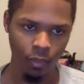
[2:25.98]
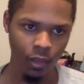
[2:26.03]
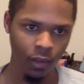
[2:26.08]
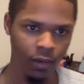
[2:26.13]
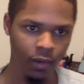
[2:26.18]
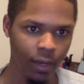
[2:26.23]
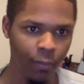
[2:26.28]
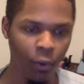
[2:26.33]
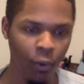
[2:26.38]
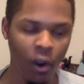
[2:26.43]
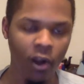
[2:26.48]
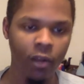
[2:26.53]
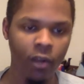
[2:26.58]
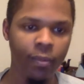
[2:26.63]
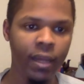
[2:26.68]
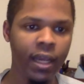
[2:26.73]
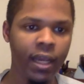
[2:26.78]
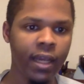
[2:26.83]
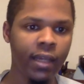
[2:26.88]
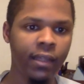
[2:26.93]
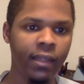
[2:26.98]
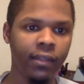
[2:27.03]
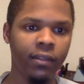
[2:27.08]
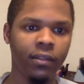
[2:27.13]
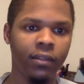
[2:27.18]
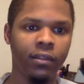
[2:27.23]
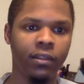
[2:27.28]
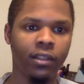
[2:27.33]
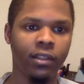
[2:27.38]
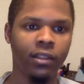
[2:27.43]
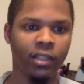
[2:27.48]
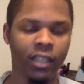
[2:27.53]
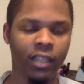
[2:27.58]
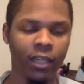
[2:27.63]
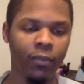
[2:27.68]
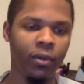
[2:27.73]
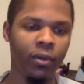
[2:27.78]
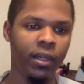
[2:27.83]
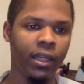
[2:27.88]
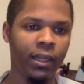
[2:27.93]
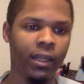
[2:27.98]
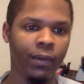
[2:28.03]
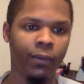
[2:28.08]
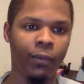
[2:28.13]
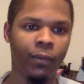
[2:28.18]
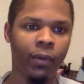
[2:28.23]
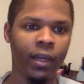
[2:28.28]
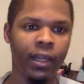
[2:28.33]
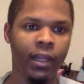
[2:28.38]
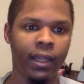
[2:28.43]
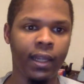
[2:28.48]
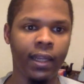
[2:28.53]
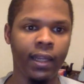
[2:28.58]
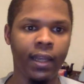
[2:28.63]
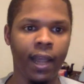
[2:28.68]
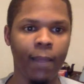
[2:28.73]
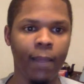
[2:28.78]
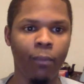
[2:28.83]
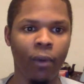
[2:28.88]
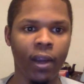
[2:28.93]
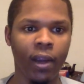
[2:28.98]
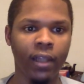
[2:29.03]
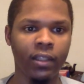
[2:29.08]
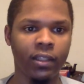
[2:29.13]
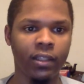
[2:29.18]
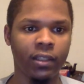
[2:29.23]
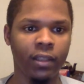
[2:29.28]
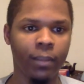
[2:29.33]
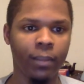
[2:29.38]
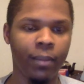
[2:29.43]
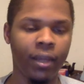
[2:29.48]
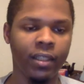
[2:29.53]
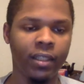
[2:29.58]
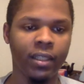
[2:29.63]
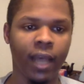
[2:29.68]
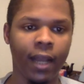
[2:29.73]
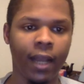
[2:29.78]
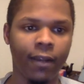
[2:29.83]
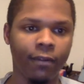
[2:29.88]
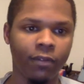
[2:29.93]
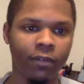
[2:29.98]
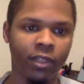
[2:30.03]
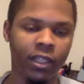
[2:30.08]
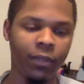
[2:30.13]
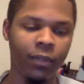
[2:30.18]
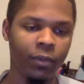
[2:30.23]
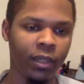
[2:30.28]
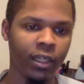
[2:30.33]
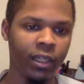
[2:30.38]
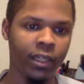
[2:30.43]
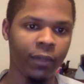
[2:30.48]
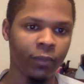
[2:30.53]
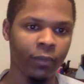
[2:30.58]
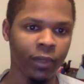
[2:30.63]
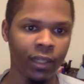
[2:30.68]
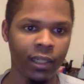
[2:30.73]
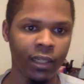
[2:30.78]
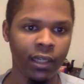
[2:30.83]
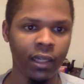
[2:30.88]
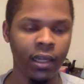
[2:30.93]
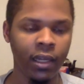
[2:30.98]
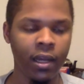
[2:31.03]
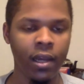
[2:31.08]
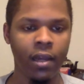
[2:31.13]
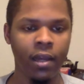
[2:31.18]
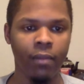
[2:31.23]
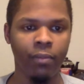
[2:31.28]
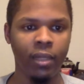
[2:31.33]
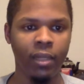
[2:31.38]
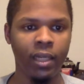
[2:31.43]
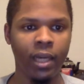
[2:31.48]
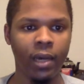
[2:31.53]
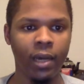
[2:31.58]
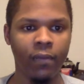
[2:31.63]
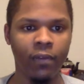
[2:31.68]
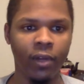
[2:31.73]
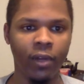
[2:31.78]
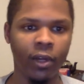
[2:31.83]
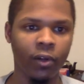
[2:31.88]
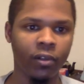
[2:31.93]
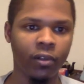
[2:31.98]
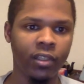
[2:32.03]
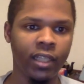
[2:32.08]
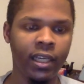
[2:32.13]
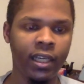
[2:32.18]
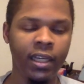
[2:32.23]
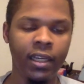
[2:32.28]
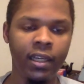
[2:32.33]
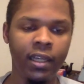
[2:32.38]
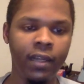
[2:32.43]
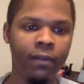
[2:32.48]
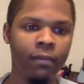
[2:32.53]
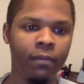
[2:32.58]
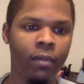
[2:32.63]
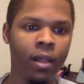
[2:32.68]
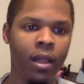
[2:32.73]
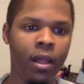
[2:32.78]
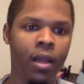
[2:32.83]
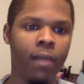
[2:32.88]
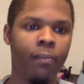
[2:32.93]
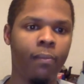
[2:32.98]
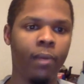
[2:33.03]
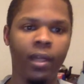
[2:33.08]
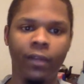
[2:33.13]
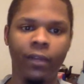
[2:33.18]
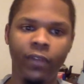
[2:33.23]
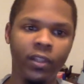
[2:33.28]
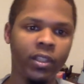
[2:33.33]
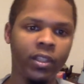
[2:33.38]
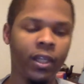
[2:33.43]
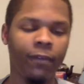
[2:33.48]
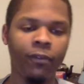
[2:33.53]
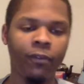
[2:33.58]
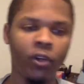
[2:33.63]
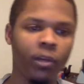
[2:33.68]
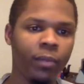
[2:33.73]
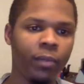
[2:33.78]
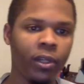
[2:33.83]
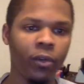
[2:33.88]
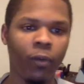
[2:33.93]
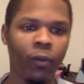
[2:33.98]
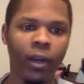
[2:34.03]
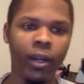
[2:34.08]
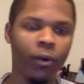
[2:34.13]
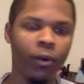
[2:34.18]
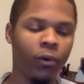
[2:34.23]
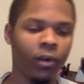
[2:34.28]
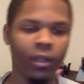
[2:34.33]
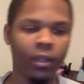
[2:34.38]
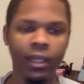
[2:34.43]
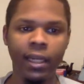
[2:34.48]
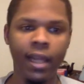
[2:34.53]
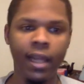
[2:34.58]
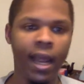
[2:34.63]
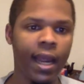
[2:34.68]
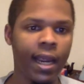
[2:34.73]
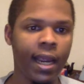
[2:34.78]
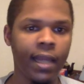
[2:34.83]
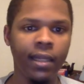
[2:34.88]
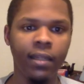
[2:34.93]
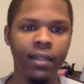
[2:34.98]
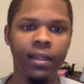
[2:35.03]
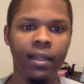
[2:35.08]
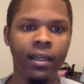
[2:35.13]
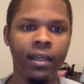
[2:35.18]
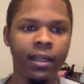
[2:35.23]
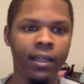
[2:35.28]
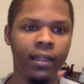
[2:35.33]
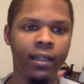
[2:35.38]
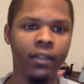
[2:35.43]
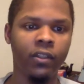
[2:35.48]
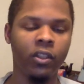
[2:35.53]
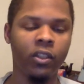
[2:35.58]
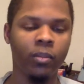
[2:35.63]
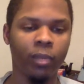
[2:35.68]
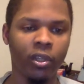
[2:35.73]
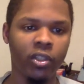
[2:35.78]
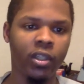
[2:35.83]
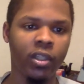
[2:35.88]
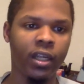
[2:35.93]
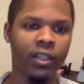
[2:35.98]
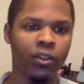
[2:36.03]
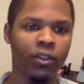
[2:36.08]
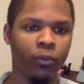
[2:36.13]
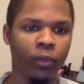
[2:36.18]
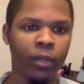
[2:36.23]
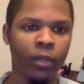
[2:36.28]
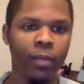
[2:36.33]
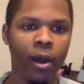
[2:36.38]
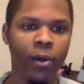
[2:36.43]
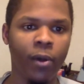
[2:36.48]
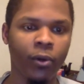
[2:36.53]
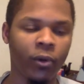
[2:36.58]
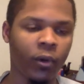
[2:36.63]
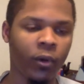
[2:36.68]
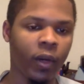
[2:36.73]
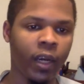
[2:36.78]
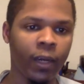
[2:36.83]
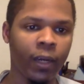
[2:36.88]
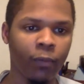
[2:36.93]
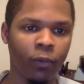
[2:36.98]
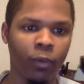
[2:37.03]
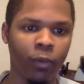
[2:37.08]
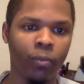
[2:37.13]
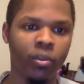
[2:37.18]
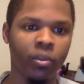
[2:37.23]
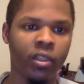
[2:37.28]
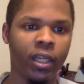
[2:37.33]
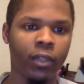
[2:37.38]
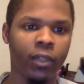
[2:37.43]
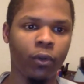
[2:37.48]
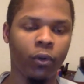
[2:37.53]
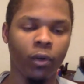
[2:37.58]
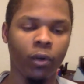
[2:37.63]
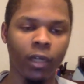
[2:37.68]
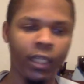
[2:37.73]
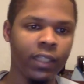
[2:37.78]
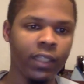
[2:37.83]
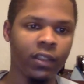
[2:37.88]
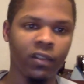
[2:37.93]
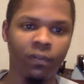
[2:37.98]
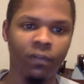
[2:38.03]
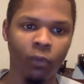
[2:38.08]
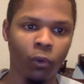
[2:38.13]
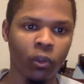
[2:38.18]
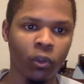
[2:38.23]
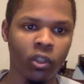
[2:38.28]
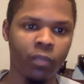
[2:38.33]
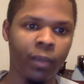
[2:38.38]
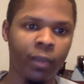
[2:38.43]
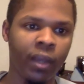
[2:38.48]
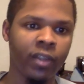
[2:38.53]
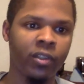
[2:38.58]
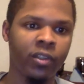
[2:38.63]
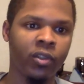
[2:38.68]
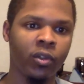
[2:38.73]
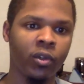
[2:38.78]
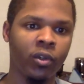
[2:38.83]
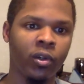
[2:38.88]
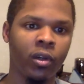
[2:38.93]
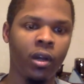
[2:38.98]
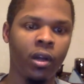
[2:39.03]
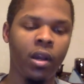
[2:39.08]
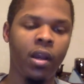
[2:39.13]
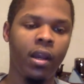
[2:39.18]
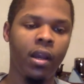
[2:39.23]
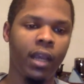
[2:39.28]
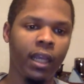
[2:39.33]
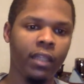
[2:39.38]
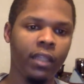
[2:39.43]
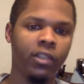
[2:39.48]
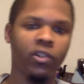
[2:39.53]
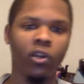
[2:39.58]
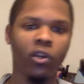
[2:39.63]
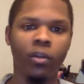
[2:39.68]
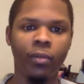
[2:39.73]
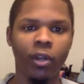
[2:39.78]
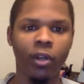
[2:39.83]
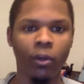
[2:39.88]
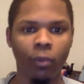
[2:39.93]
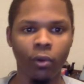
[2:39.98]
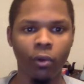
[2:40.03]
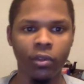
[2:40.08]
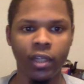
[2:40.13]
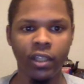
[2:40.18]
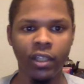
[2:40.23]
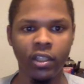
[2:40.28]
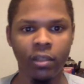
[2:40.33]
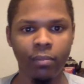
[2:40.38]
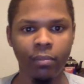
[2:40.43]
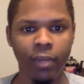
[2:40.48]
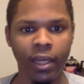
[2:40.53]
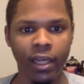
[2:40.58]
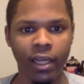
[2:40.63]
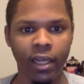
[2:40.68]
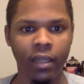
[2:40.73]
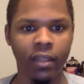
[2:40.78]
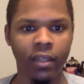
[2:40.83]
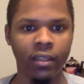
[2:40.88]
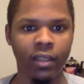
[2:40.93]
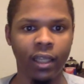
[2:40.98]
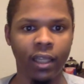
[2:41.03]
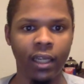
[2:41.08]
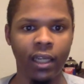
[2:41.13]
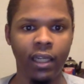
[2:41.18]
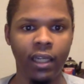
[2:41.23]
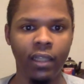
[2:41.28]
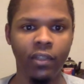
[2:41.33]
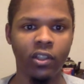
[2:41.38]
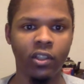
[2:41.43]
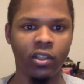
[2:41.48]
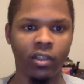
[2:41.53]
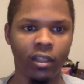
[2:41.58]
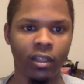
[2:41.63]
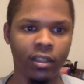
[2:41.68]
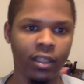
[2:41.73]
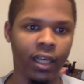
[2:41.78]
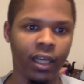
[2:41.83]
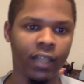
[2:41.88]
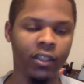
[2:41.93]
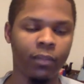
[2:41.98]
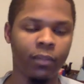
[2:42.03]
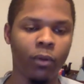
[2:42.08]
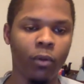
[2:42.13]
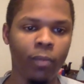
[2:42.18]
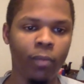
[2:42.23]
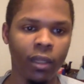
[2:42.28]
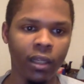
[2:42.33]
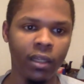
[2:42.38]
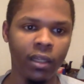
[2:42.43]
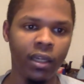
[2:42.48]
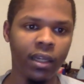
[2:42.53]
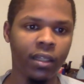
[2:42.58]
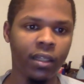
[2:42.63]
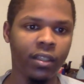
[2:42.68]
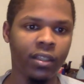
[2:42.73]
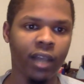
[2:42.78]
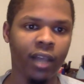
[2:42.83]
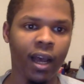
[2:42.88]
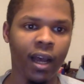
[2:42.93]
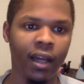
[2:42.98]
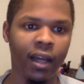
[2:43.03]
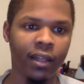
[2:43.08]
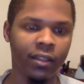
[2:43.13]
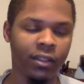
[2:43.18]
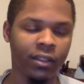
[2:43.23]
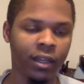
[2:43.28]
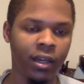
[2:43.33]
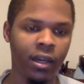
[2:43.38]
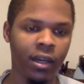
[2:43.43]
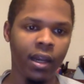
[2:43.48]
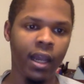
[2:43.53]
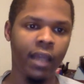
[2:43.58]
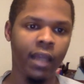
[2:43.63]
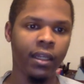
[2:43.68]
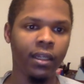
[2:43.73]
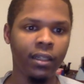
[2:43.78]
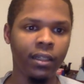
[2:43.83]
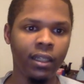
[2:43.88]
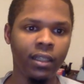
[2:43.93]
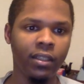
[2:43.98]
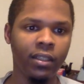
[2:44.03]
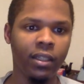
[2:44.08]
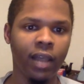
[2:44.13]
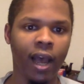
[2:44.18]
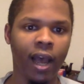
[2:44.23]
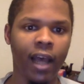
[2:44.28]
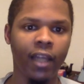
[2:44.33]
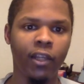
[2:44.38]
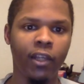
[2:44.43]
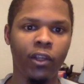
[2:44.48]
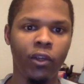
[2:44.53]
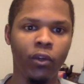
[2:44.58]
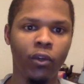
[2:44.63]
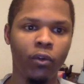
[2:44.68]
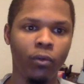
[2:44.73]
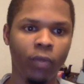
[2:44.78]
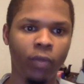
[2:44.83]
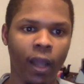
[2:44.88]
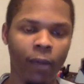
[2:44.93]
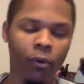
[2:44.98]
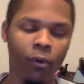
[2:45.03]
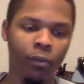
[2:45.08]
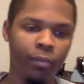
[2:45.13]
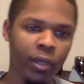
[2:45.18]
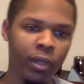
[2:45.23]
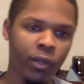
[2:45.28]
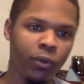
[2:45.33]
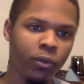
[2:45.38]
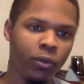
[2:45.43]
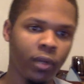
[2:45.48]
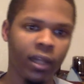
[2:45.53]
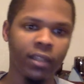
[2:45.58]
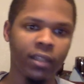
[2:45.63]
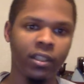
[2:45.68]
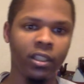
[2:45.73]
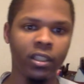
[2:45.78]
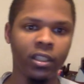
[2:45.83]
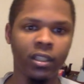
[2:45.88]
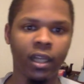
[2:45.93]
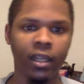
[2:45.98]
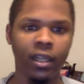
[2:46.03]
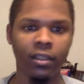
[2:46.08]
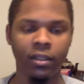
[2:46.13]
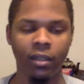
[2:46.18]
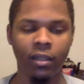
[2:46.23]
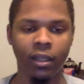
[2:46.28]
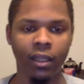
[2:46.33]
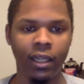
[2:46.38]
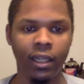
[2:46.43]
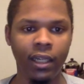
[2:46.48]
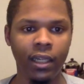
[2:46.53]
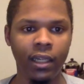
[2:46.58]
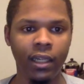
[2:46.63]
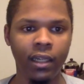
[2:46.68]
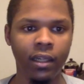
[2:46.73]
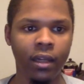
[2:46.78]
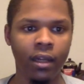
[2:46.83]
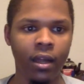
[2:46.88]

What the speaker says: They brought him in to see what can they bring the best out of him and see what he can really become for their team. But if he's never going to be great or elite at anything, especially as a rebounder and rim protector or at least a floor spacer, he's just going to be a rotation big in his league just because he has the mobility and the size and a decent IQ that will build as he stays in the league.